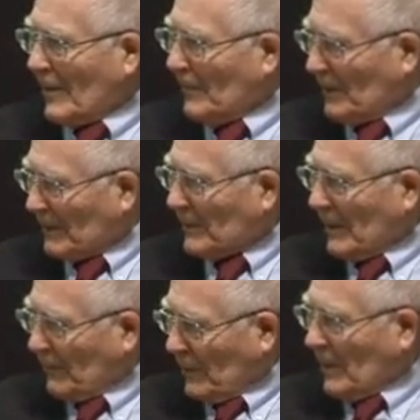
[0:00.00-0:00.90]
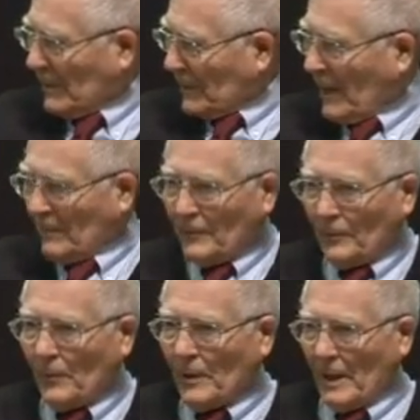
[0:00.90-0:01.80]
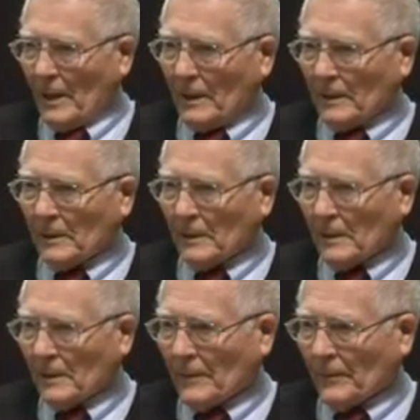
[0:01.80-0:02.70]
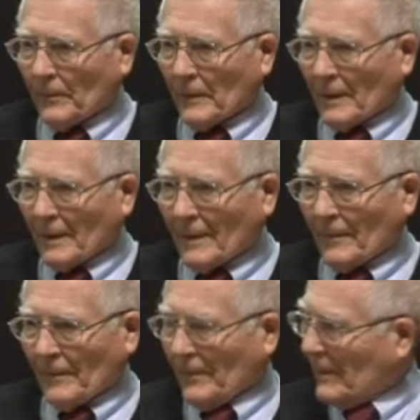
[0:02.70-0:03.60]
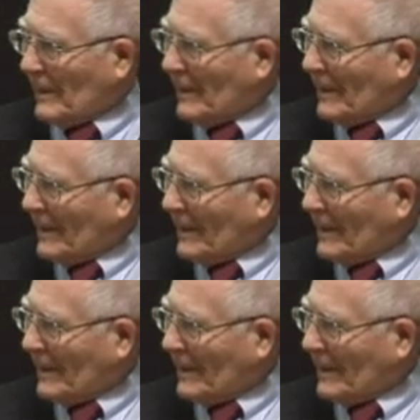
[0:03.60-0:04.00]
obviously, for a long time beforehand. That what, in one